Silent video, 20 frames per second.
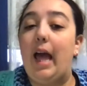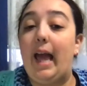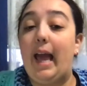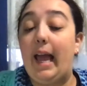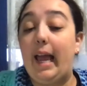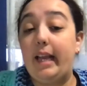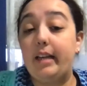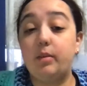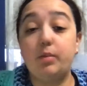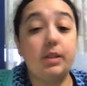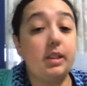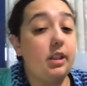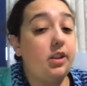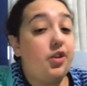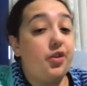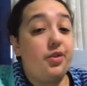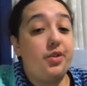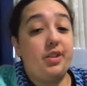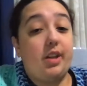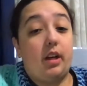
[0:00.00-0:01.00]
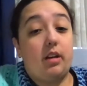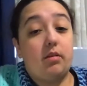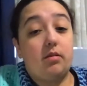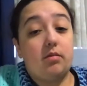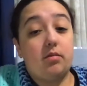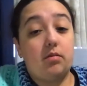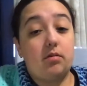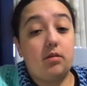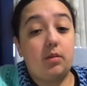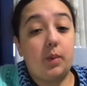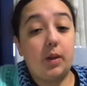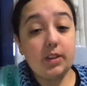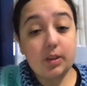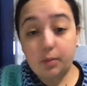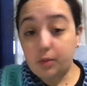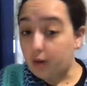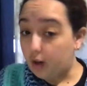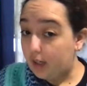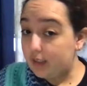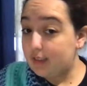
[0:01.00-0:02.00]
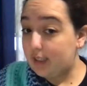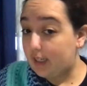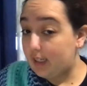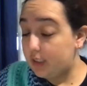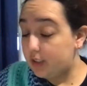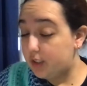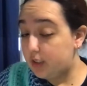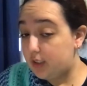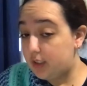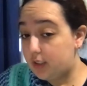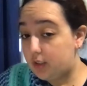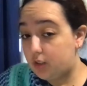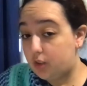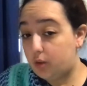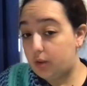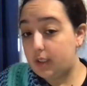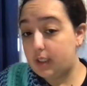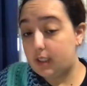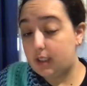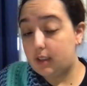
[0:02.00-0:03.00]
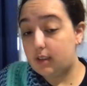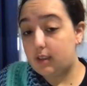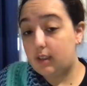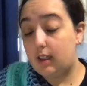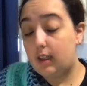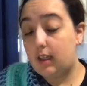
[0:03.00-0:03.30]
And it was interesting. To my surprise, I actually enjoyed it.